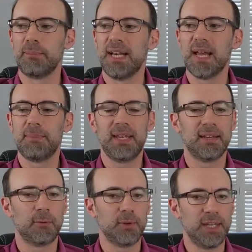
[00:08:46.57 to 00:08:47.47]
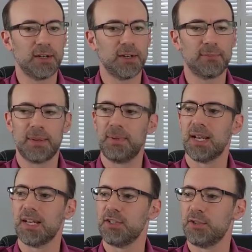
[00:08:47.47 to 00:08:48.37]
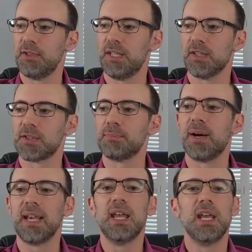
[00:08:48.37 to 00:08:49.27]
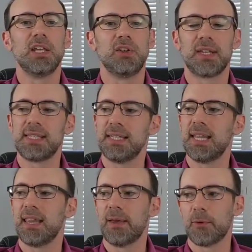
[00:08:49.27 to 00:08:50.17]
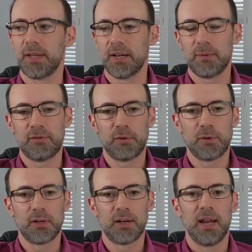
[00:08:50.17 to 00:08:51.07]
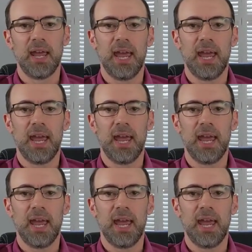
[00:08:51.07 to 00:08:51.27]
It may not be in a year, maybe not in 2 years, but you can see that they were there before